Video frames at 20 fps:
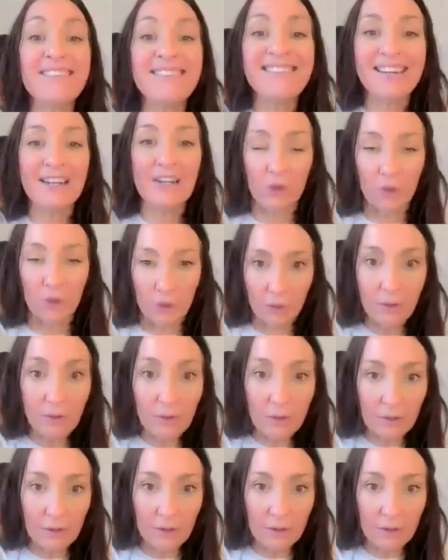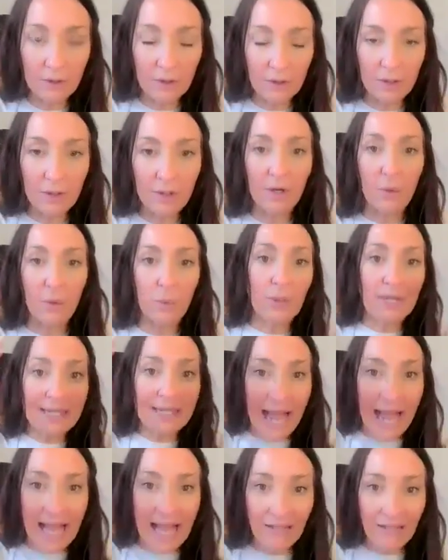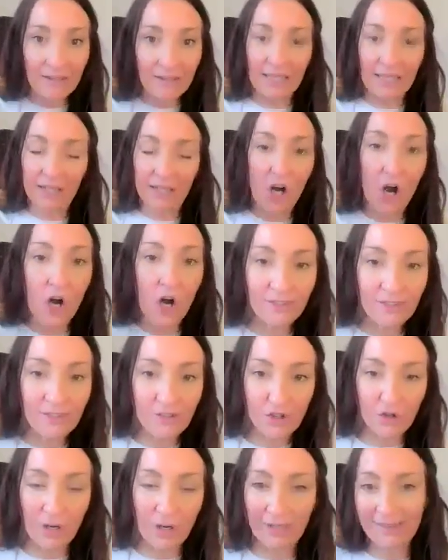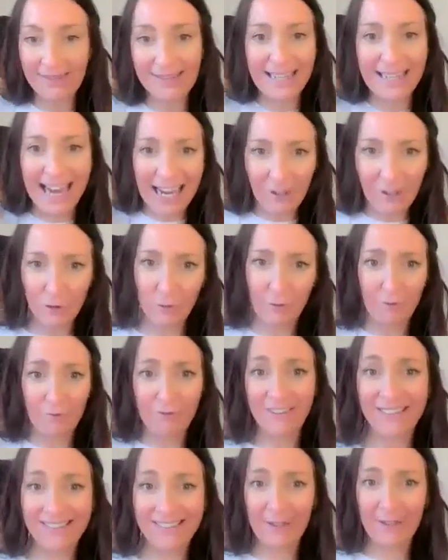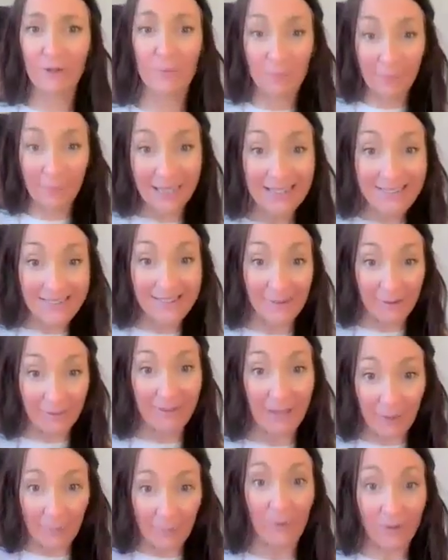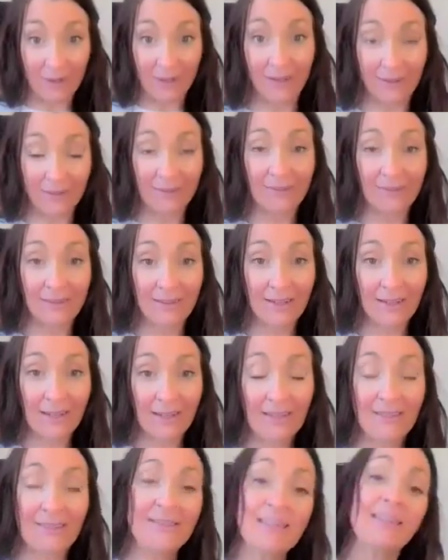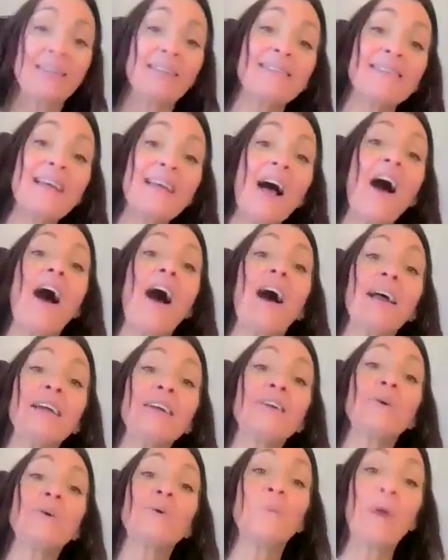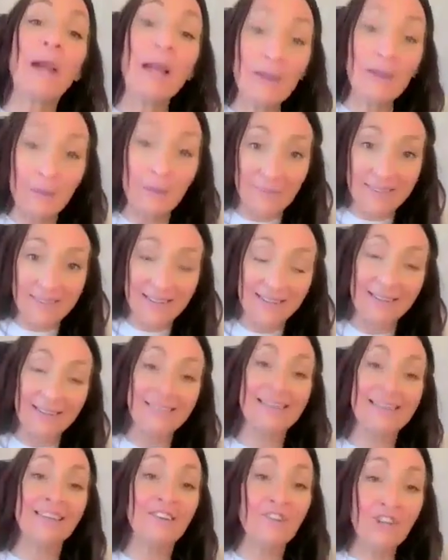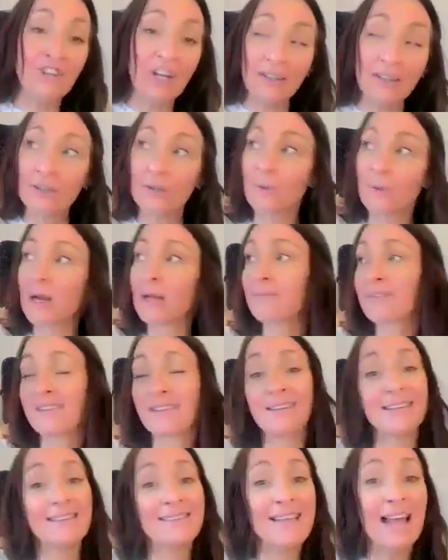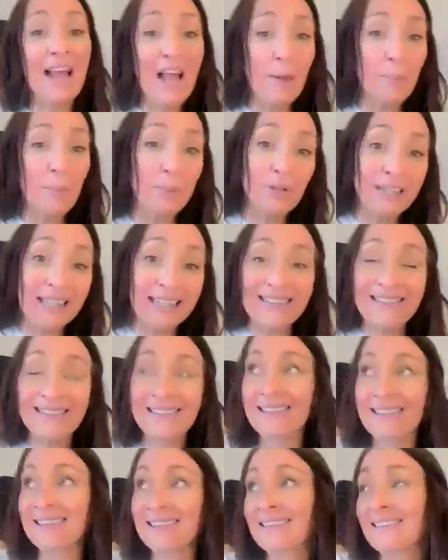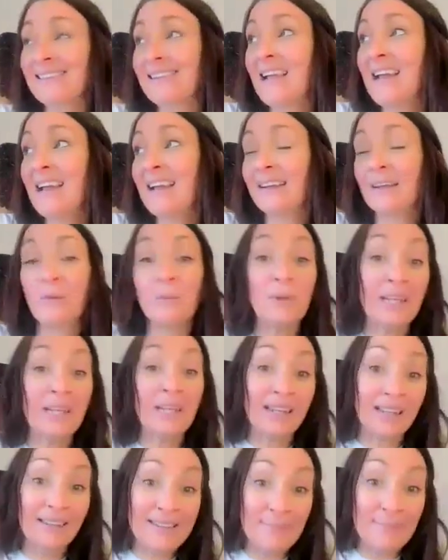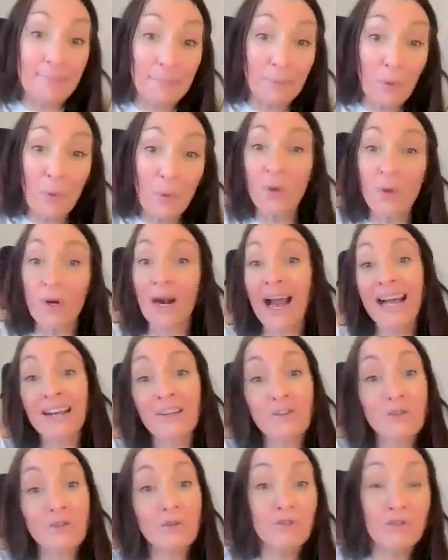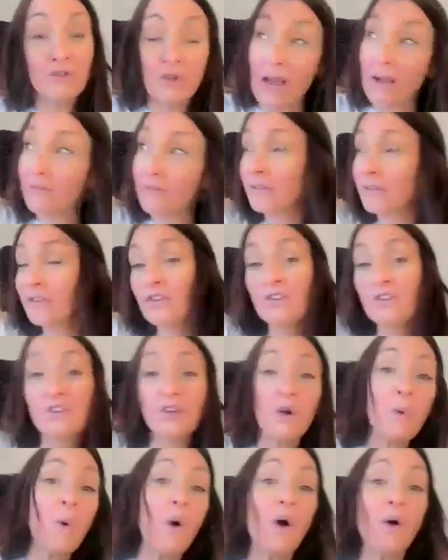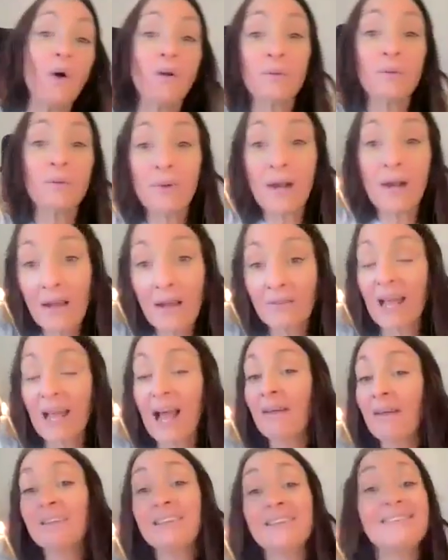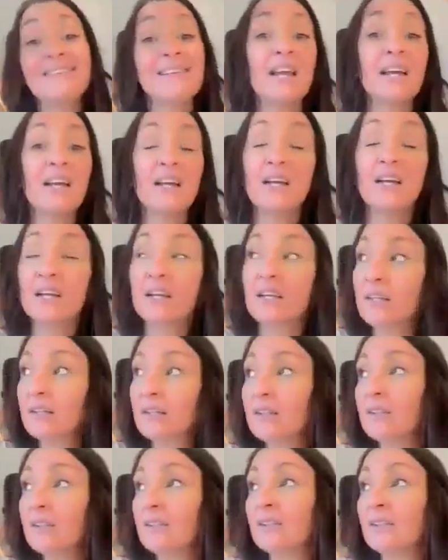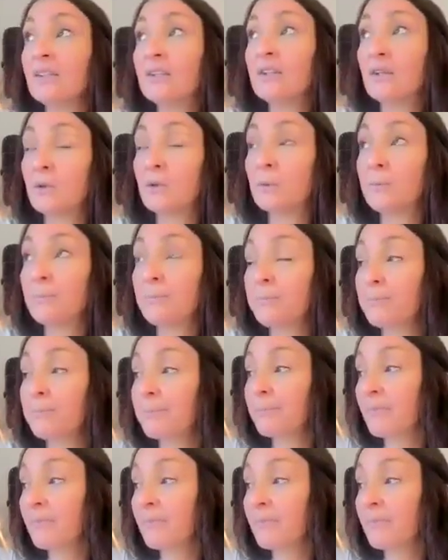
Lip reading: physical reality constructs and the actual physical meat suit that we're in to these higher realms, to these angelic realms, to these places that we can explore, astral travel, and just go all around, have these, you know,